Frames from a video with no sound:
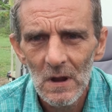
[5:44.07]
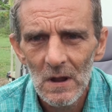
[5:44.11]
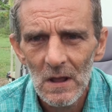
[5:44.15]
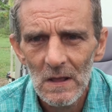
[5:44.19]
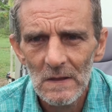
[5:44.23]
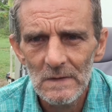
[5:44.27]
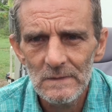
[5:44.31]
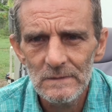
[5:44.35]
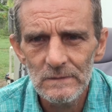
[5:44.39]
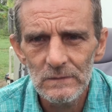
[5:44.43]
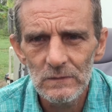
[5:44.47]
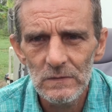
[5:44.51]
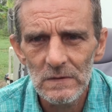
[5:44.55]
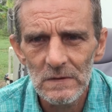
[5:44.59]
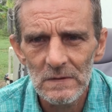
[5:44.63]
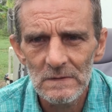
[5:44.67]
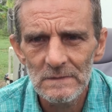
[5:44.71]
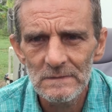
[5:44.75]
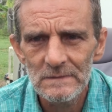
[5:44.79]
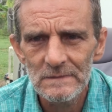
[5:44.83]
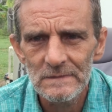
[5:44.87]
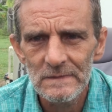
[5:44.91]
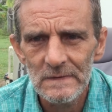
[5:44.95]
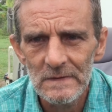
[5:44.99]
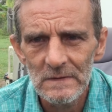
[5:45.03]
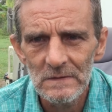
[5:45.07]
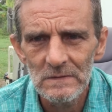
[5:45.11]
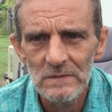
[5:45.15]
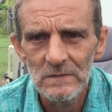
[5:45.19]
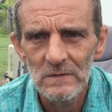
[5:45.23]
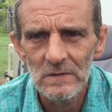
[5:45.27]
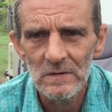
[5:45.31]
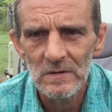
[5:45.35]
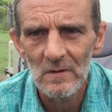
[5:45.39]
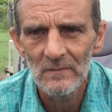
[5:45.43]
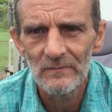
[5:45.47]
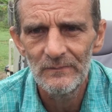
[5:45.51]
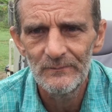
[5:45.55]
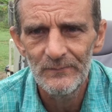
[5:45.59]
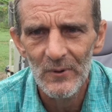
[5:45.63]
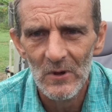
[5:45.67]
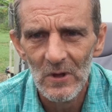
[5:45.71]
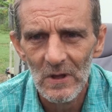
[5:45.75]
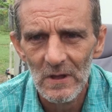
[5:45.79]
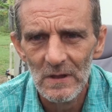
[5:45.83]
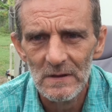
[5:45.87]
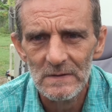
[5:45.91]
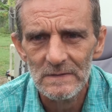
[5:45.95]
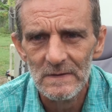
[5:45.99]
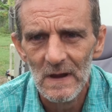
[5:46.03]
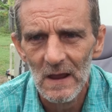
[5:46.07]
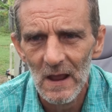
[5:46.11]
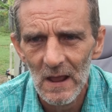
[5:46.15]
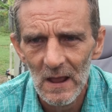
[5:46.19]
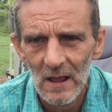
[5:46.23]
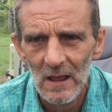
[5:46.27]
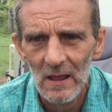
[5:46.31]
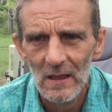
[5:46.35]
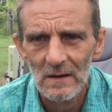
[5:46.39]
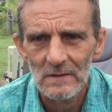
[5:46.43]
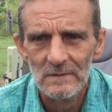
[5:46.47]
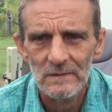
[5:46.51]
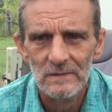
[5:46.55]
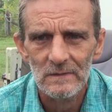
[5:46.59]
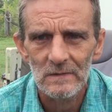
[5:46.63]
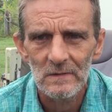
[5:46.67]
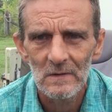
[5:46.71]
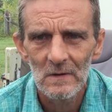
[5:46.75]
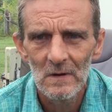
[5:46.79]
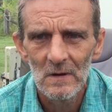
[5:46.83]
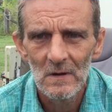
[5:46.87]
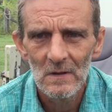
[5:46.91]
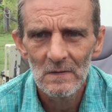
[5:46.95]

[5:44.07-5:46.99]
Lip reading: as you continue to bite at